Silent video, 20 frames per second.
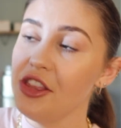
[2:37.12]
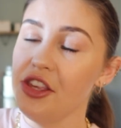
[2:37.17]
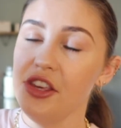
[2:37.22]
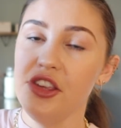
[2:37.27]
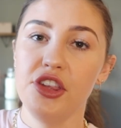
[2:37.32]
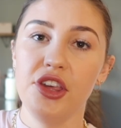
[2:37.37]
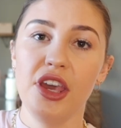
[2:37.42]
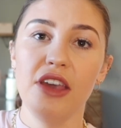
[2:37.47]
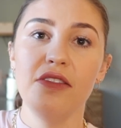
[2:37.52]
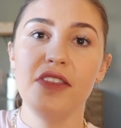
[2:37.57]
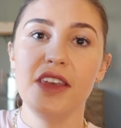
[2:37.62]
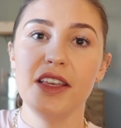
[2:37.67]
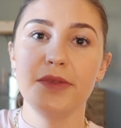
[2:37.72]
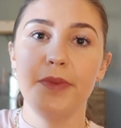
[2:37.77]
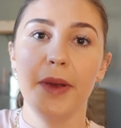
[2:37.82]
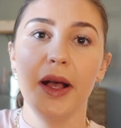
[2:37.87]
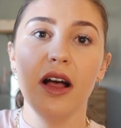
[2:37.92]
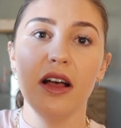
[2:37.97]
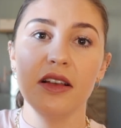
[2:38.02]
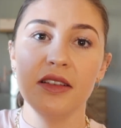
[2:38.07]
just showed this
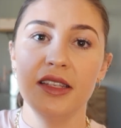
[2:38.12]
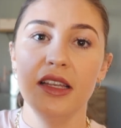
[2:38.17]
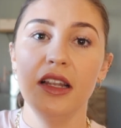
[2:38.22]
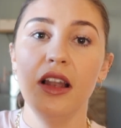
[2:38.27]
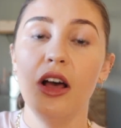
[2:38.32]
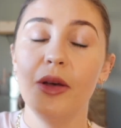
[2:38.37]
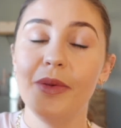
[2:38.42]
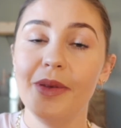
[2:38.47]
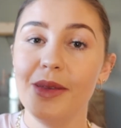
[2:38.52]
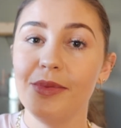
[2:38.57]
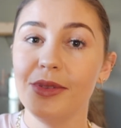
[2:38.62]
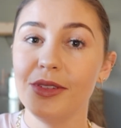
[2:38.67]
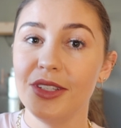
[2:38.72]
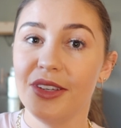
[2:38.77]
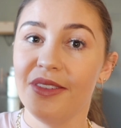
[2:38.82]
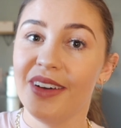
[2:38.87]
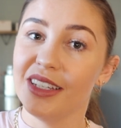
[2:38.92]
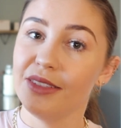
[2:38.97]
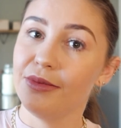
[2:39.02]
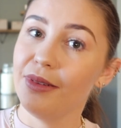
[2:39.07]
because a lot of people do
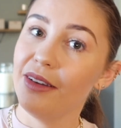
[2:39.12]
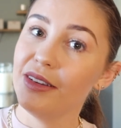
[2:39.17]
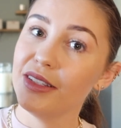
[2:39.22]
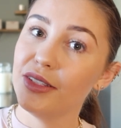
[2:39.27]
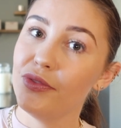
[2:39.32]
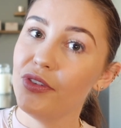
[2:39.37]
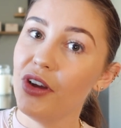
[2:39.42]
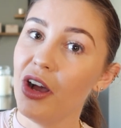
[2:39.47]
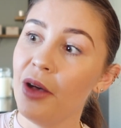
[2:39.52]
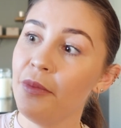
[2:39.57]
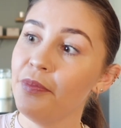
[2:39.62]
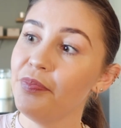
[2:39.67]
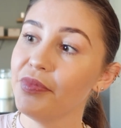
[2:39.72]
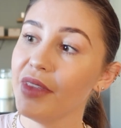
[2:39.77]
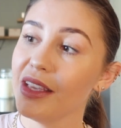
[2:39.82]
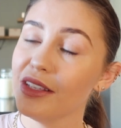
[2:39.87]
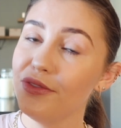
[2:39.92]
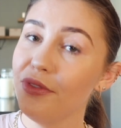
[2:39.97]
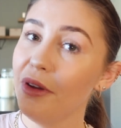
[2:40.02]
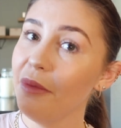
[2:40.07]
ask where it's from.
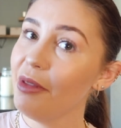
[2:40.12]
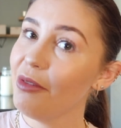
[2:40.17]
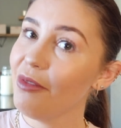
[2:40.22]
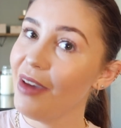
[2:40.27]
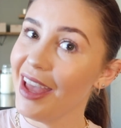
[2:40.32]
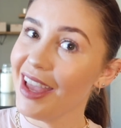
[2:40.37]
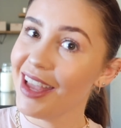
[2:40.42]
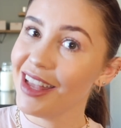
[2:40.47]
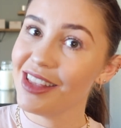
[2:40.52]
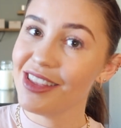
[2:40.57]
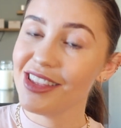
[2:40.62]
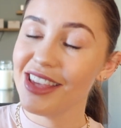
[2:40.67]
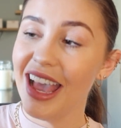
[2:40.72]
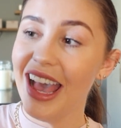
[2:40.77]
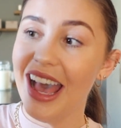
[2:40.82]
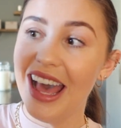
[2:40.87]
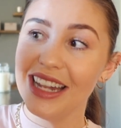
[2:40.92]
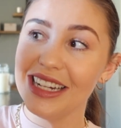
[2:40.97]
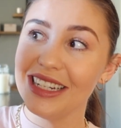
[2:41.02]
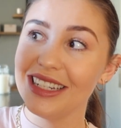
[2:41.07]
It's from the range
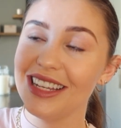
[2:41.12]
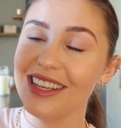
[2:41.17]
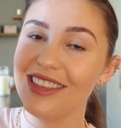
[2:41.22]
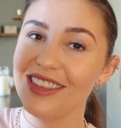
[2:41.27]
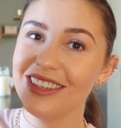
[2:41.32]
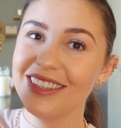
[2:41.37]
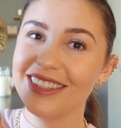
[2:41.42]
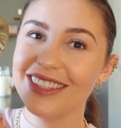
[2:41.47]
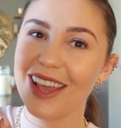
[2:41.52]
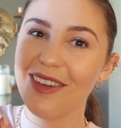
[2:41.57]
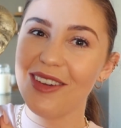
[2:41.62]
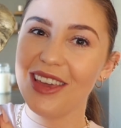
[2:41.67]
and it's just so